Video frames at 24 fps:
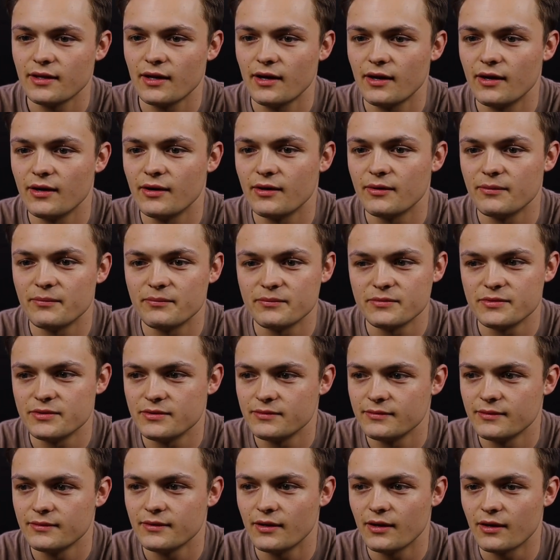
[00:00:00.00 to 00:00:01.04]
on
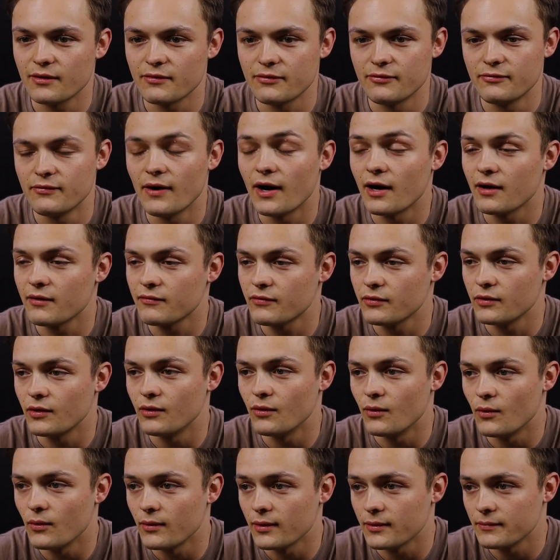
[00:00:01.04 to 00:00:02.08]
fire for the
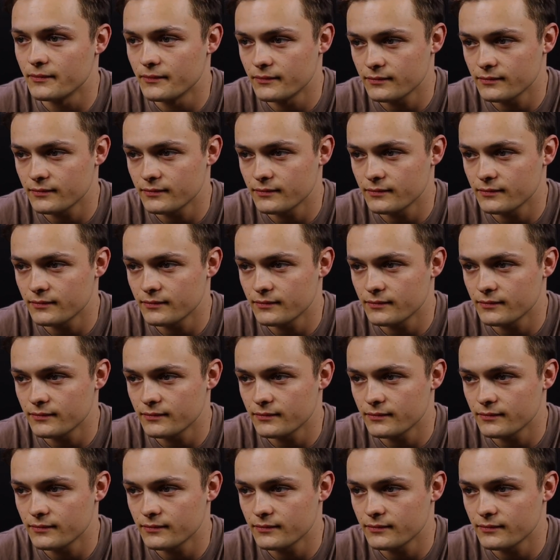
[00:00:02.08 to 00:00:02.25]
Lord.